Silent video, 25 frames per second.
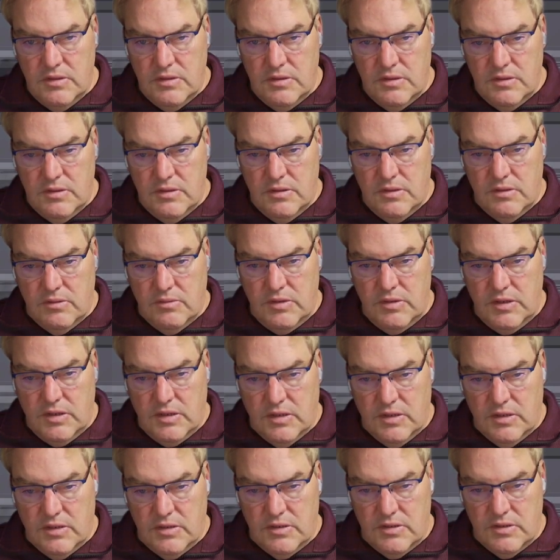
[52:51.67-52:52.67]
No, we
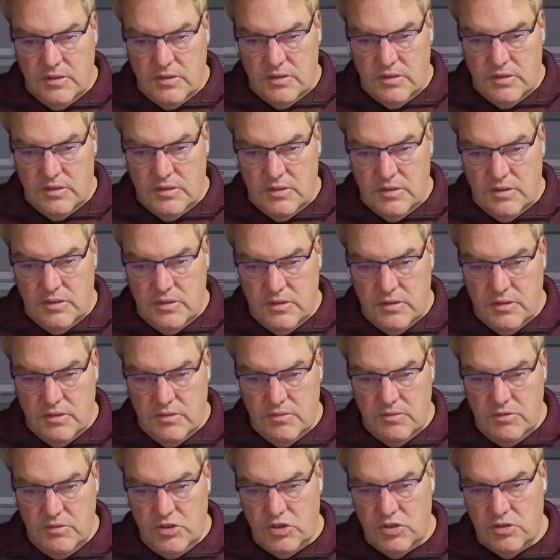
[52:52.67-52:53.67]
can't. We
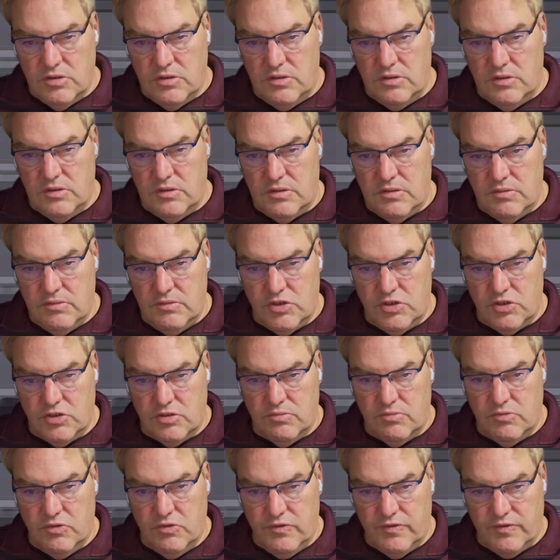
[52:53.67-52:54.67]
shouldn't. We should
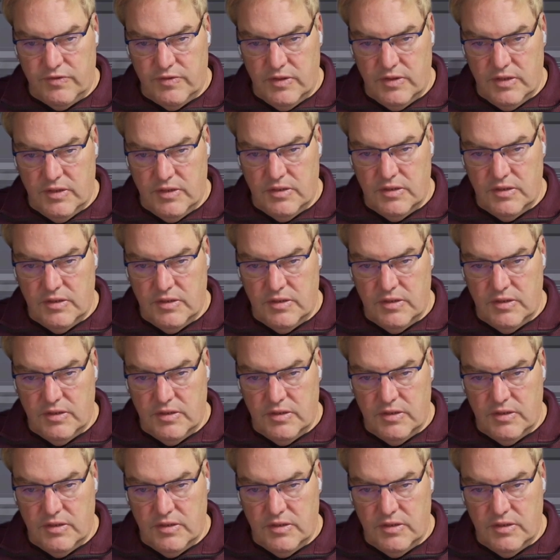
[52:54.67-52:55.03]
move the